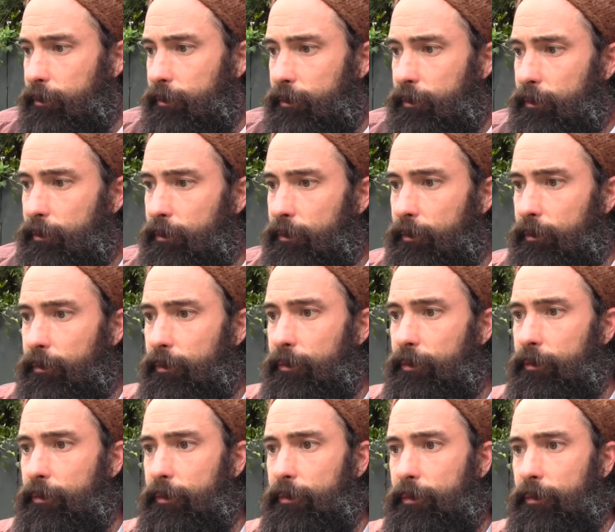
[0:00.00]

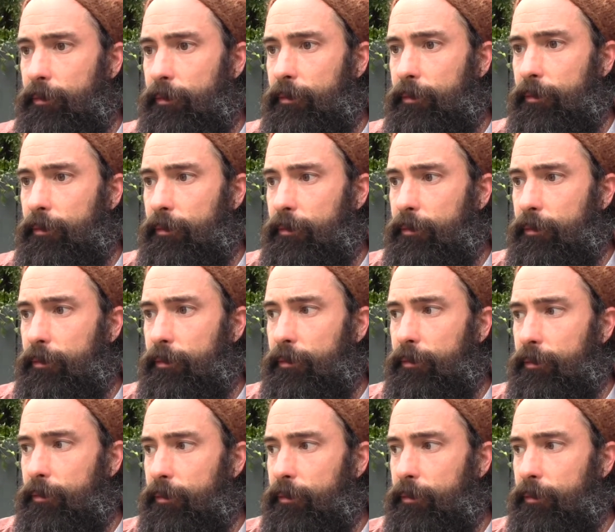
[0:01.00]
Nobody speaks.